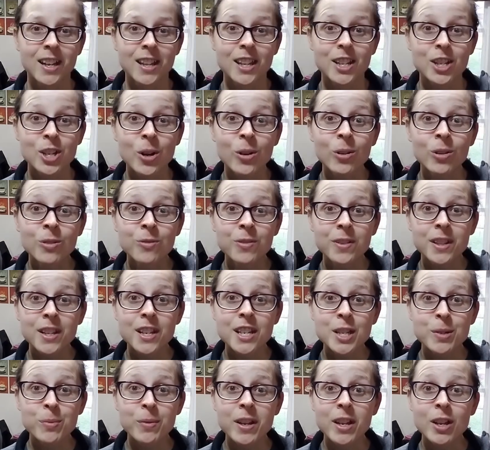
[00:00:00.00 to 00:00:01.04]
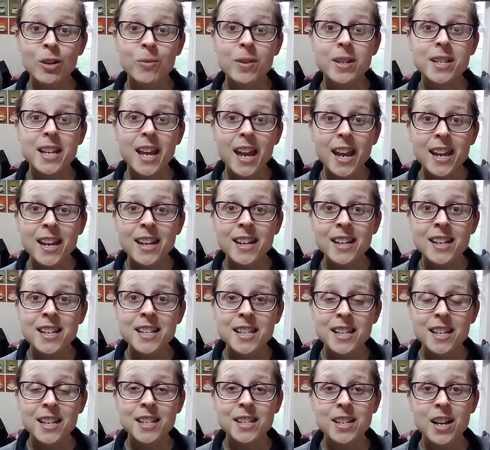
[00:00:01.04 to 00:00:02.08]
The total for this week was
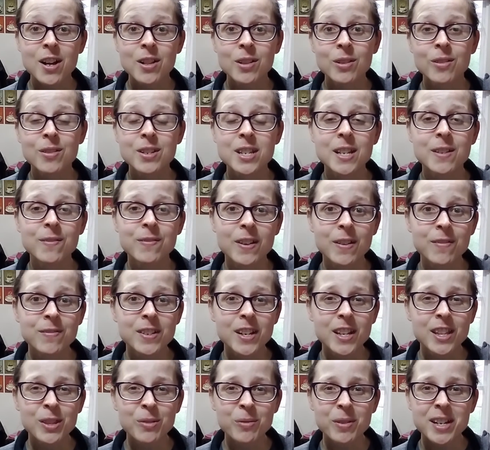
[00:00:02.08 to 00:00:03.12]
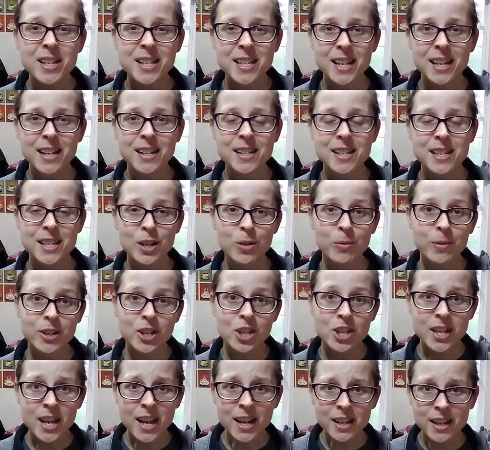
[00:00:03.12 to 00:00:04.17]
$86.53, which
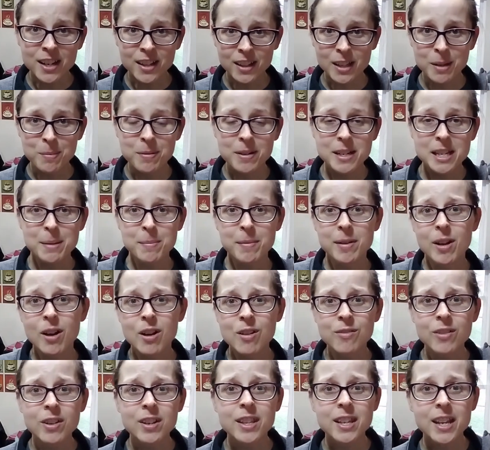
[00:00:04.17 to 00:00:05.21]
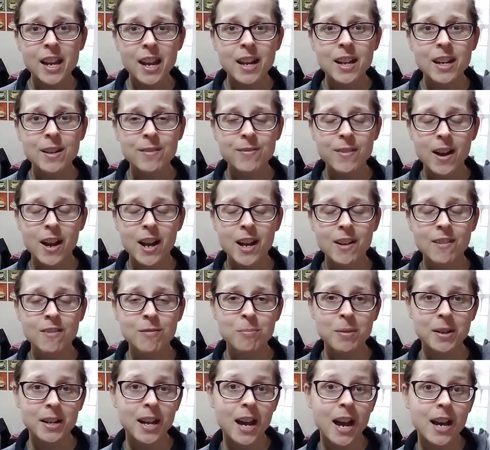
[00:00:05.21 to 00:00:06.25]
technically puts me over the 85,
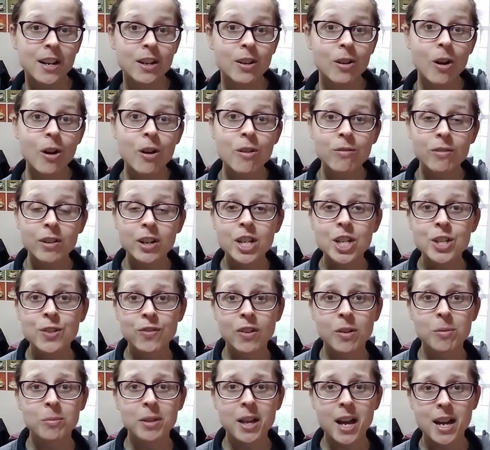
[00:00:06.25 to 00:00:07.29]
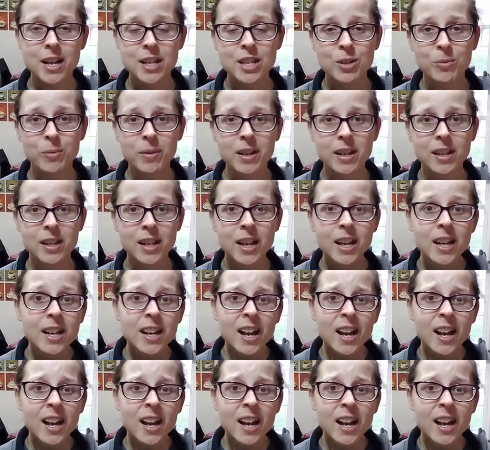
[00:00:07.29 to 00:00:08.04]
but I had an overage from last week.